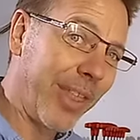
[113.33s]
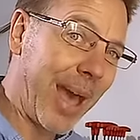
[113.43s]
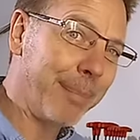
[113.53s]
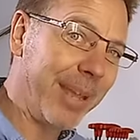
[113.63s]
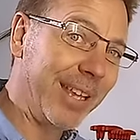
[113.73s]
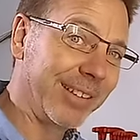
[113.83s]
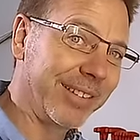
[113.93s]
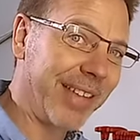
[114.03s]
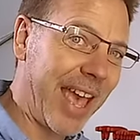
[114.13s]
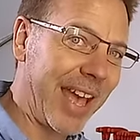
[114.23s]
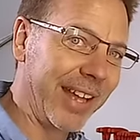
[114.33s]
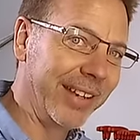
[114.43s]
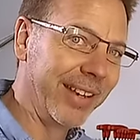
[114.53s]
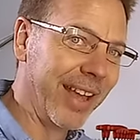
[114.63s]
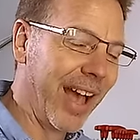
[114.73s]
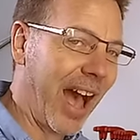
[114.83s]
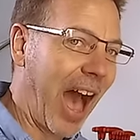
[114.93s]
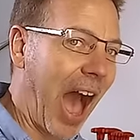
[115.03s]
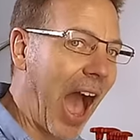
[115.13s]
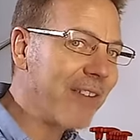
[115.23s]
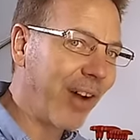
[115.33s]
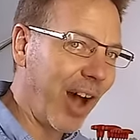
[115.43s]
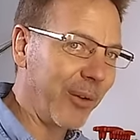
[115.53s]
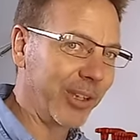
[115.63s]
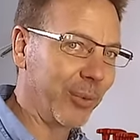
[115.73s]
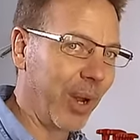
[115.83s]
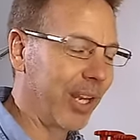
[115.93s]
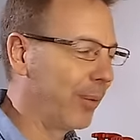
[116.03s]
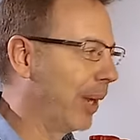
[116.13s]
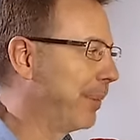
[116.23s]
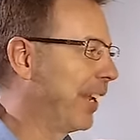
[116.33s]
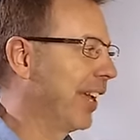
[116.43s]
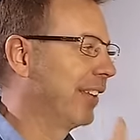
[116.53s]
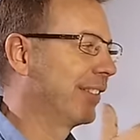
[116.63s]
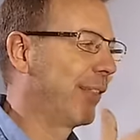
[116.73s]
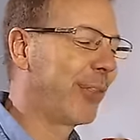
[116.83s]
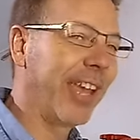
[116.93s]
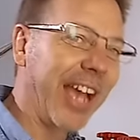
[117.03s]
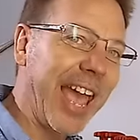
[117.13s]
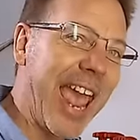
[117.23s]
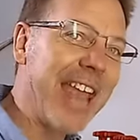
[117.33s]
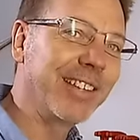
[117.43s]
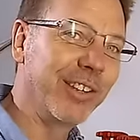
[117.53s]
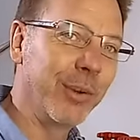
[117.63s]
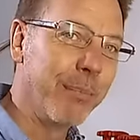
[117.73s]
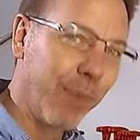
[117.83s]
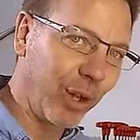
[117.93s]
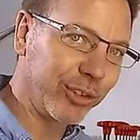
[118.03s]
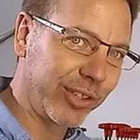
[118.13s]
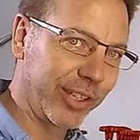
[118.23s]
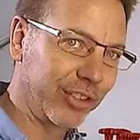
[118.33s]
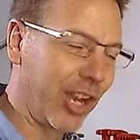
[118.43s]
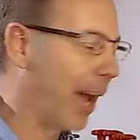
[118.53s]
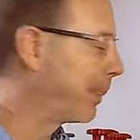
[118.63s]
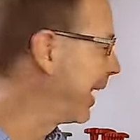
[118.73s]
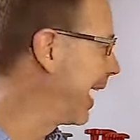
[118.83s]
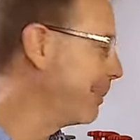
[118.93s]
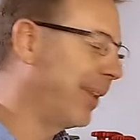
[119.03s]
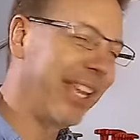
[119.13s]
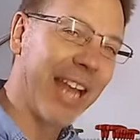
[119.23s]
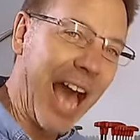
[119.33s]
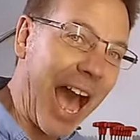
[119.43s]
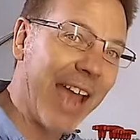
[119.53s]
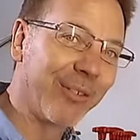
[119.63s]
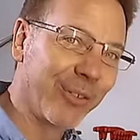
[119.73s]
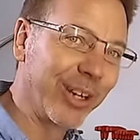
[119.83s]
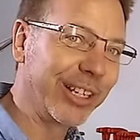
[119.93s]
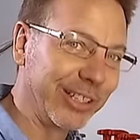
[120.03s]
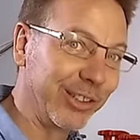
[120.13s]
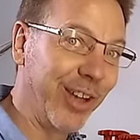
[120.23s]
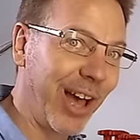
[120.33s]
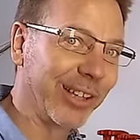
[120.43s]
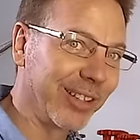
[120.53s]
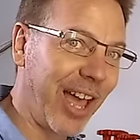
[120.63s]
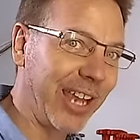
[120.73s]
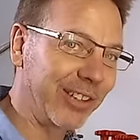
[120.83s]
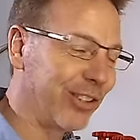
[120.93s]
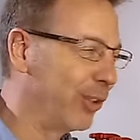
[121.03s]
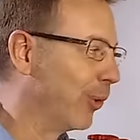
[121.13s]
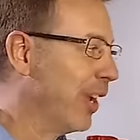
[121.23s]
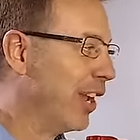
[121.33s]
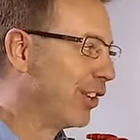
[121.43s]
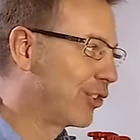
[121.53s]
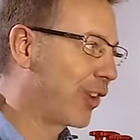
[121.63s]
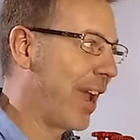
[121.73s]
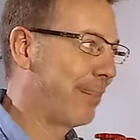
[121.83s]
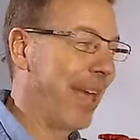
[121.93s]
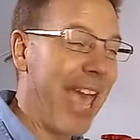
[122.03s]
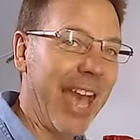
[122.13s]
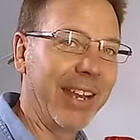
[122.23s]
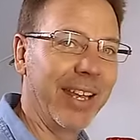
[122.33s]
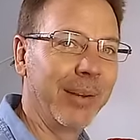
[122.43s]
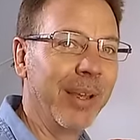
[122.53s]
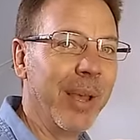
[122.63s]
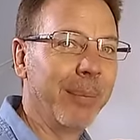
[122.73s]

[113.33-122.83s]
with that being said, I've always wanted one because the thing I hate to do most in the shop, and I mean, I really do not like to tram the head in